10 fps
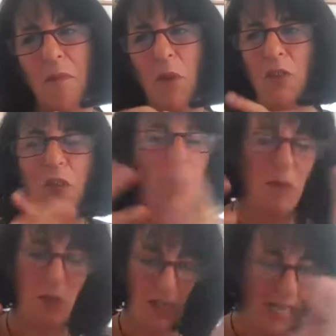which can
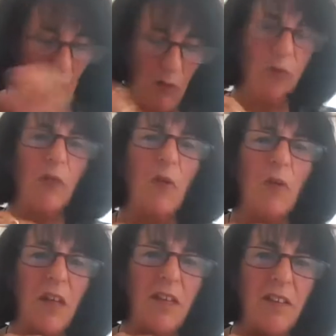be really
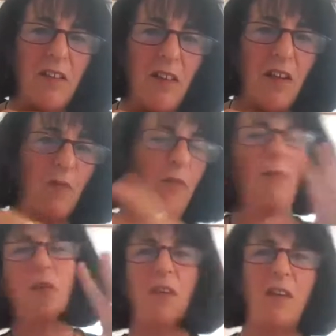helpful in kind of,
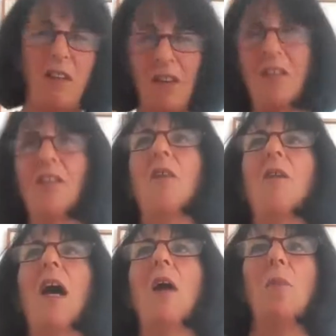you know,
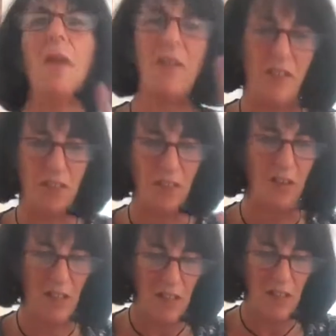helping us
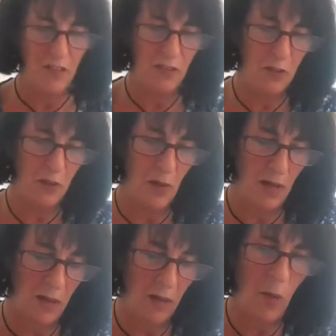to
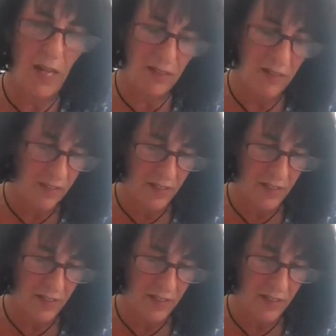ways,